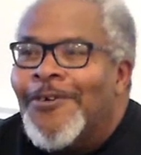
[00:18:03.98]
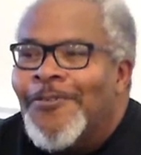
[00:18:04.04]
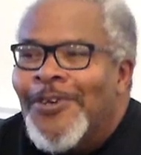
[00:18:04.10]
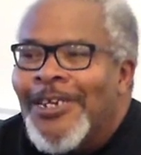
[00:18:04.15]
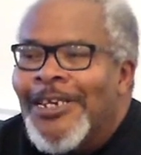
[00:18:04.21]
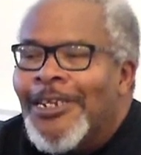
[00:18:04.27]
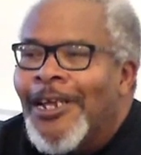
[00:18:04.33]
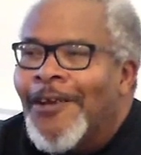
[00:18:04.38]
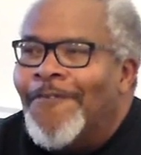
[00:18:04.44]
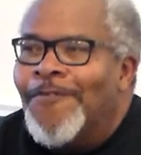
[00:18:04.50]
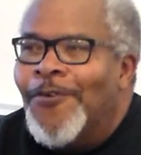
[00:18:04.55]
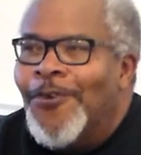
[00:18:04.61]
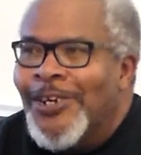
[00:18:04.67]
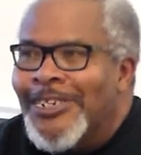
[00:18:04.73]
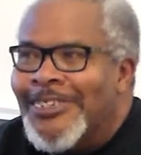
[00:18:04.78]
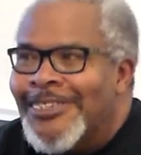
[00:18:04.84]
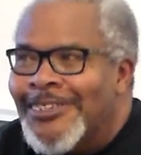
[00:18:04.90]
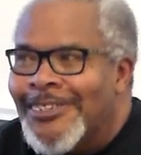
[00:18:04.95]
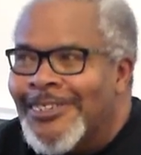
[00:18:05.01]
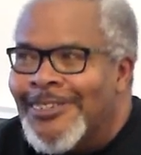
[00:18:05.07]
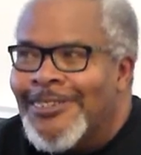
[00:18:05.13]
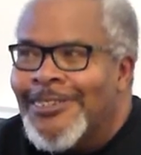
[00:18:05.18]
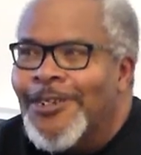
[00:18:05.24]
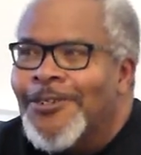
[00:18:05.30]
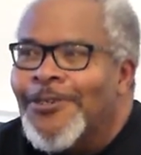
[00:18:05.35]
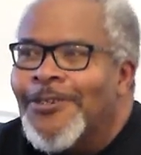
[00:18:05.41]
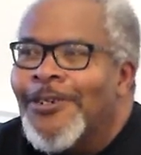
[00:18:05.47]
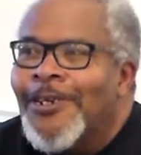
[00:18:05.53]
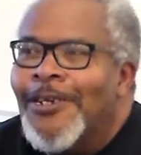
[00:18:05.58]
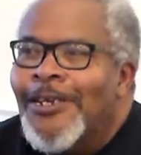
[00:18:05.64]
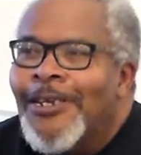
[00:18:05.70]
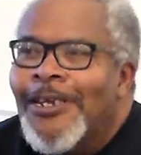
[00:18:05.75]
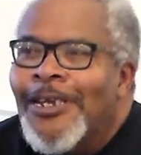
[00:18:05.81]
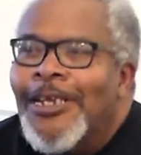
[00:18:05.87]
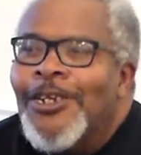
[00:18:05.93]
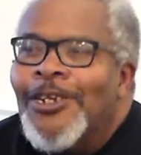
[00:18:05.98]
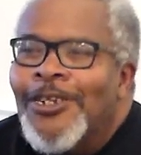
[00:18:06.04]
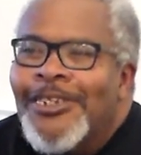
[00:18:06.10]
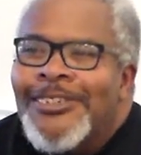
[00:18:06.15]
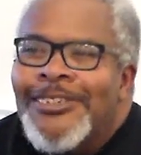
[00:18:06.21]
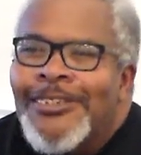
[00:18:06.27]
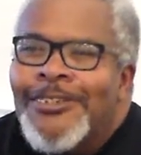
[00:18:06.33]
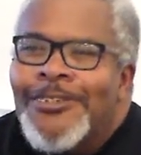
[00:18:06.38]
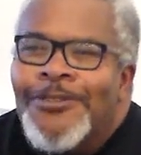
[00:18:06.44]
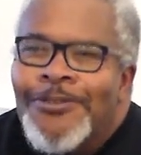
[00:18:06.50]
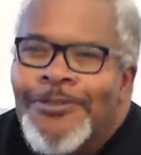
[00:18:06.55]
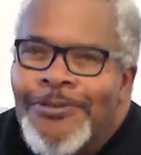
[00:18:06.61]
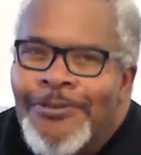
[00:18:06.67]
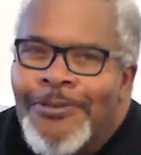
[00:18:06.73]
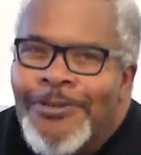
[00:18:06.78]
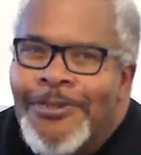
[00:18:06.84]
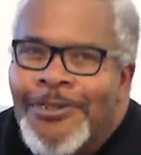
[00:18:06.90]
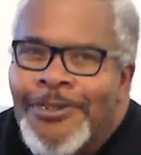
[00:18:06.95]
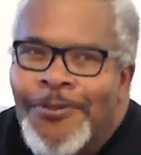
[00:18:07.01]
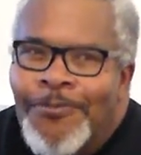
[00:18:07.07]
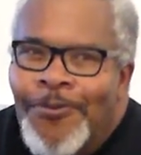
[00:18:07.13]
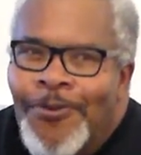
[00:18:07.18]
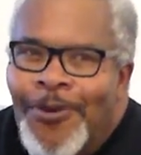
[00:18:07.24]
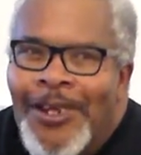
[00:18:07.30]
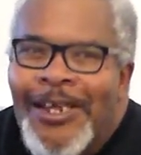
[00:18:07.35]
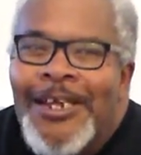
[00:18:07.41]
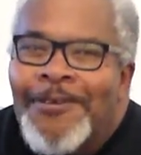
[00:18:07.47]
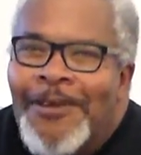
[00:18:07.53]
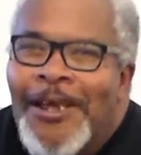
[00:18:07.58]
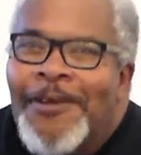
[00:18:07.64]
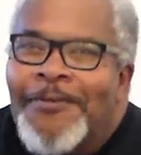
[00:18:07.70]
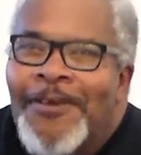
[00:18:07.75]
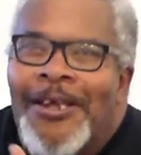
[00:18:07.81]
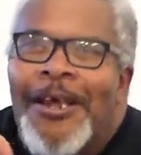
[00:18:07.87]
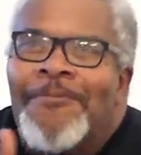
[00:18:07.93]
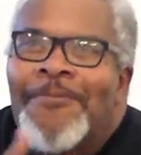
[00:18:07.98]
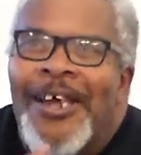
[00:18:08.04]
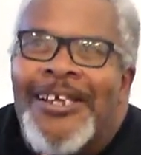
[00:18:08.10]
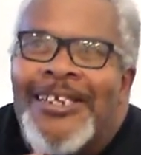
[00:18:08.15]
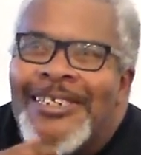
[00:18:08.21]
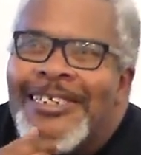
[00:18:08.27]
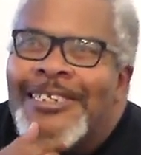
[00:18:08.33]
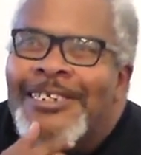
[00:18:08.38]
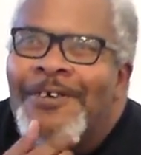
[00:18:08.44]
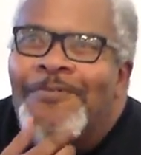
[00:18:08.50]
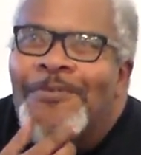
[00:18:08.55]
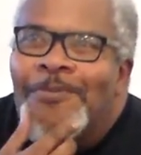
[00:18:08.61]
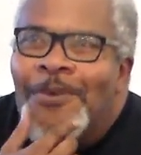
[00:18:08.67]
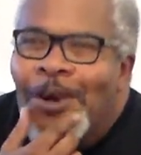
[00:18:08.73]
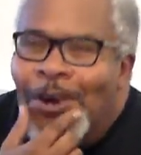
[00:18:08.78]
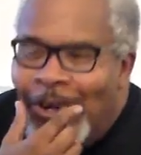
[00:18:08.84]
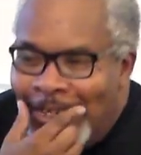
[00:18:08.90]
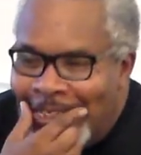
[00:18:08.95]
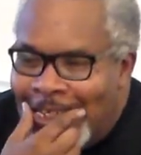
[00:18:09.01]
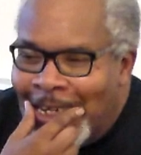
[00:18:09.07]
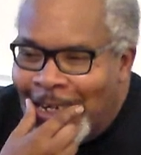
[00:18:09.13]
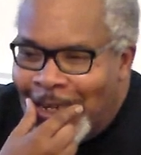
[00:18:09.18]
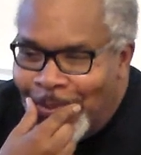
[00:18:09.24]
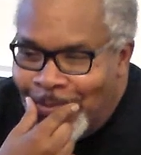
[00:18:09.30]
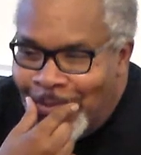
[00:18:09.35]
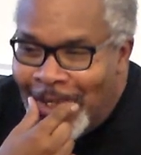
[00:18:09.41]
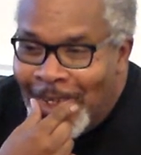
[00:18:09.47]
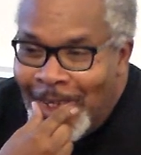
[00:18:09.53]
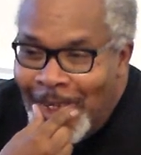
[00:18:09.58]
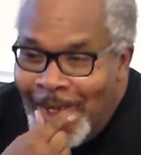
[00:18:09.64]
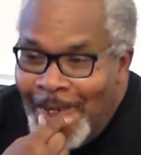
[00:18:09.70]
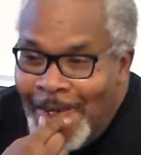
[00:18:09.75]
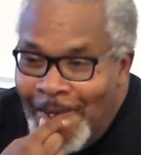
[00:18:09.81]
out, we get like 4 inches of snow, and you listen to and I'm not giving them a hard time, but